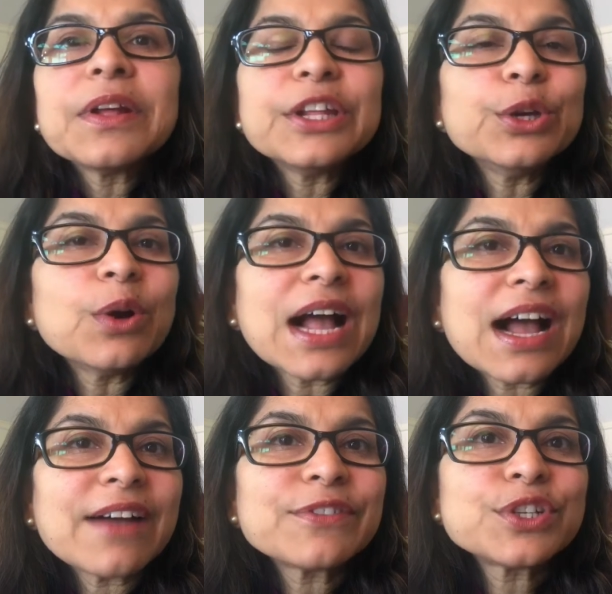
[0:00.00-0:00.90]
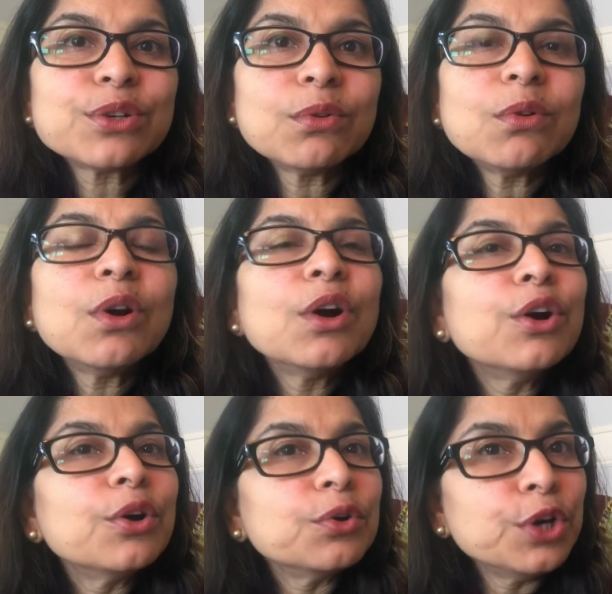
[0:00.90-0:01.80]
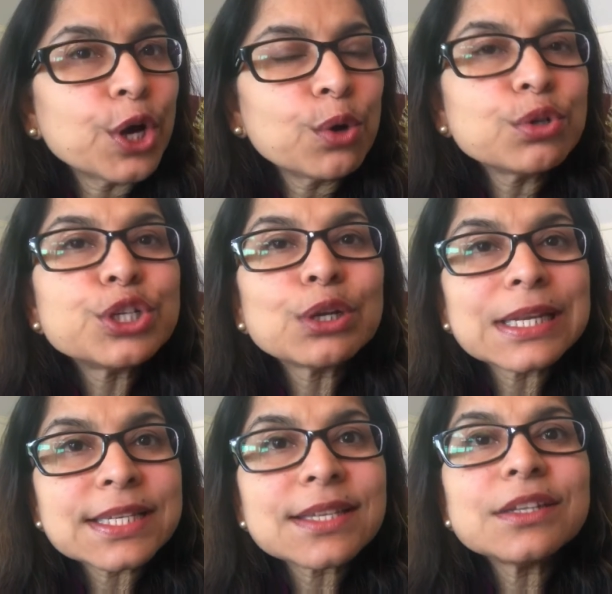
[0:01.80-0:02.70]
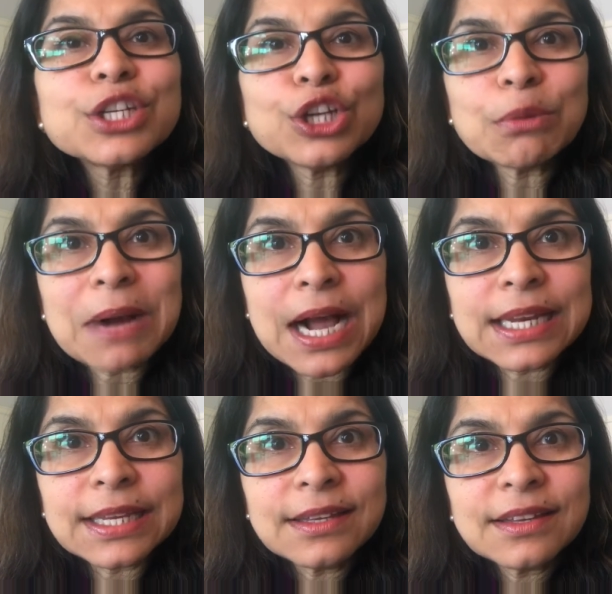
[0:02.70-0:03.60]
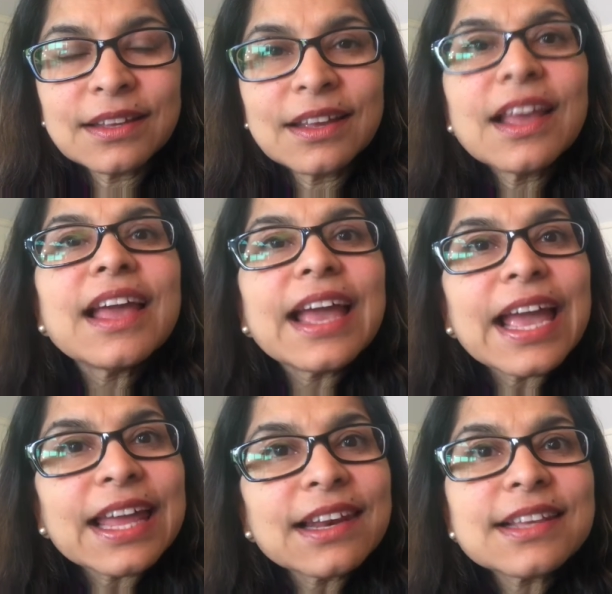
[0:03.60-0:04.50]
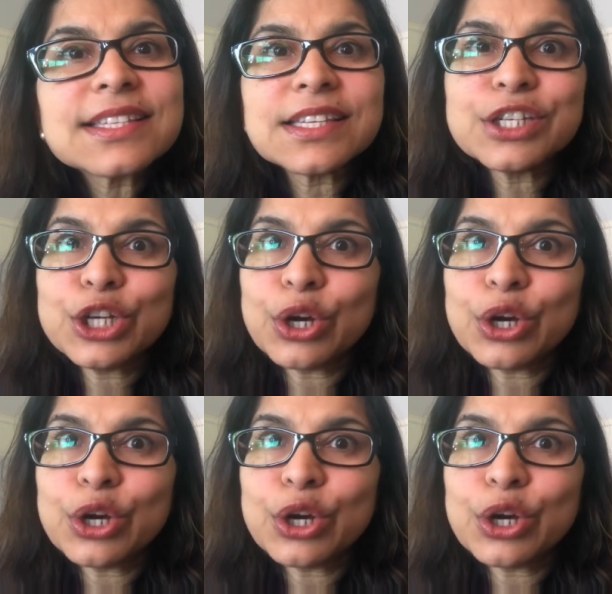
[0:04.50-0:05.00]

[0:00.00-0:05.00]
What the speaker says: You have to know to listen to your body and listen to